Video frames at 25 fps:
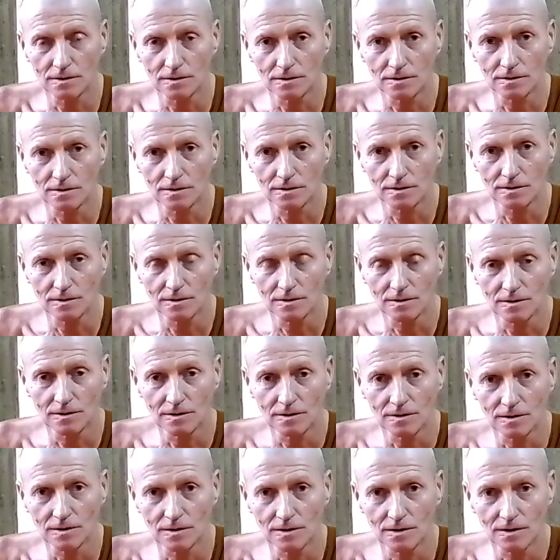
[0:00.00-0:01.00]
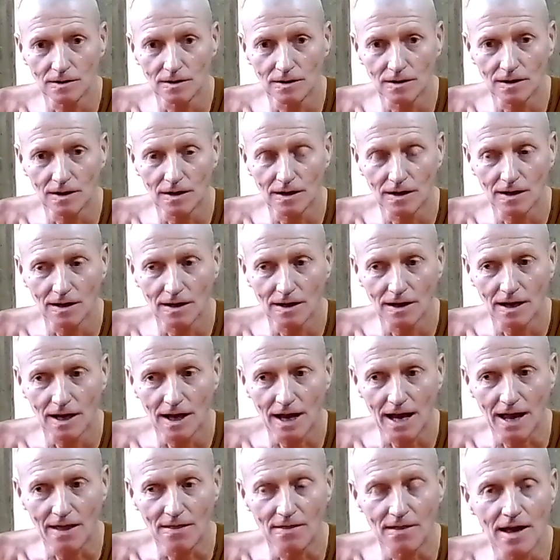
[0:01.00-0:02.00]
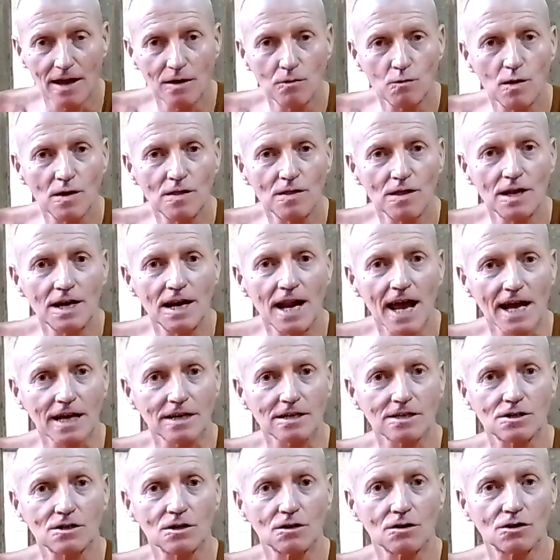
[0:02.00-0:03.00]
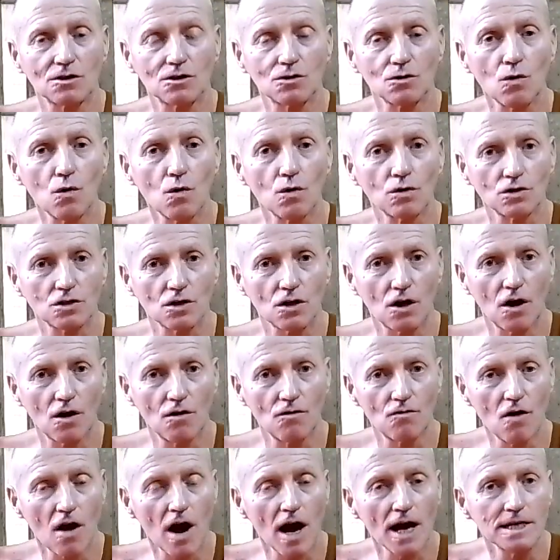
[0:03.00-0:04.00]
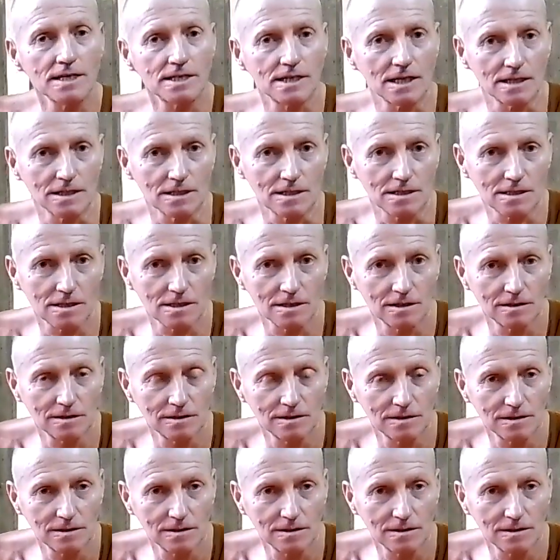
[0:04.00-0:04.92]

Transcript: And then when the next thought arises, let it,